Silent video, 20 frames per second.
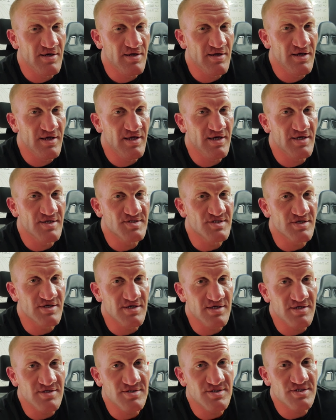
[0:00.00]
It is
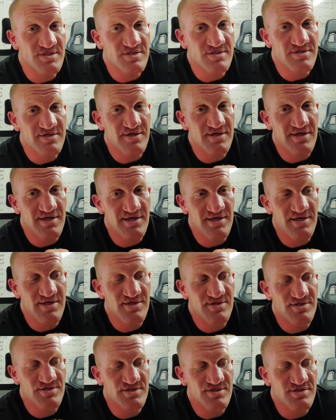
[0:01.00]
against
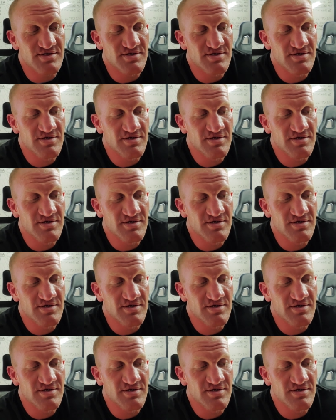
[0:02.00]
his